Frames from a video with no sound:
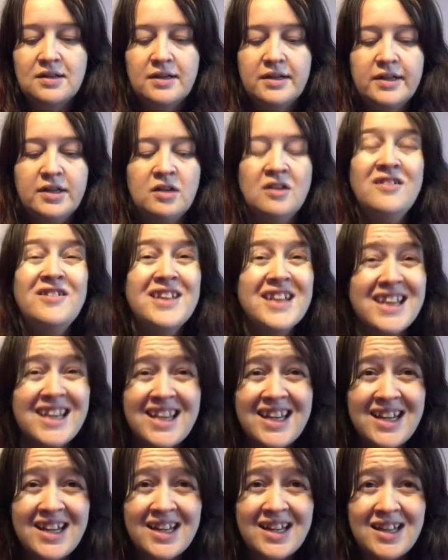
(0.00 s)
I can't get
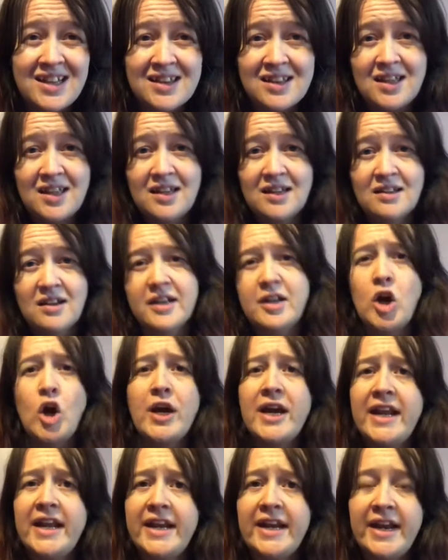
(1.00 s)
in anything. I can't
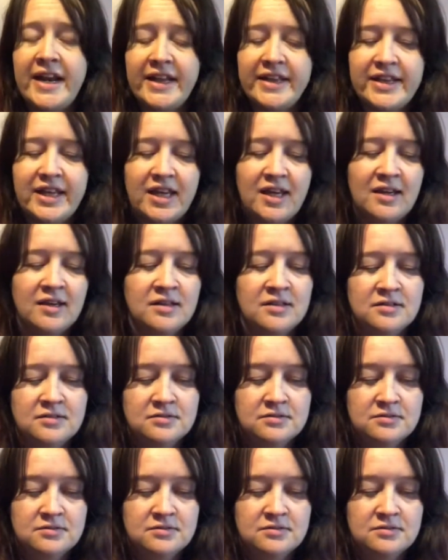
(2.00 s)
get in anything.